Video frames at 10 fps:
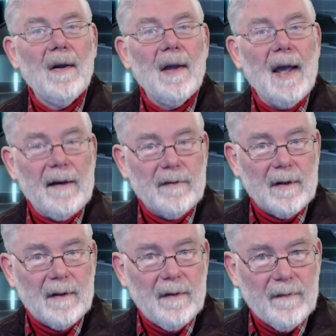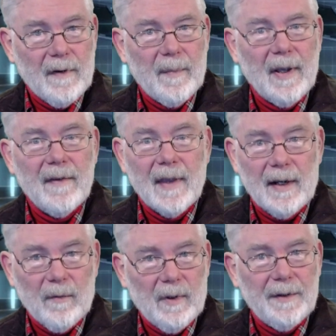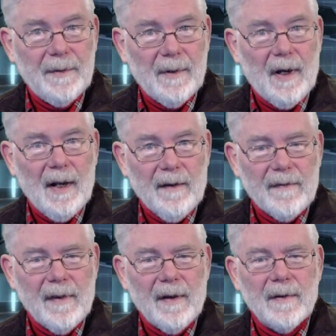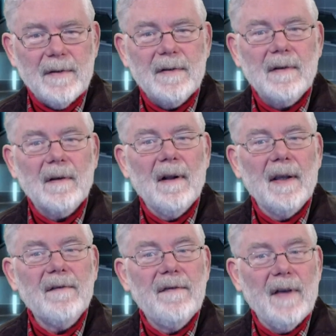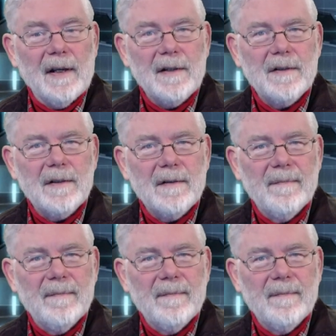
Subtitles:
After confirming that it will do all of those, click Finish.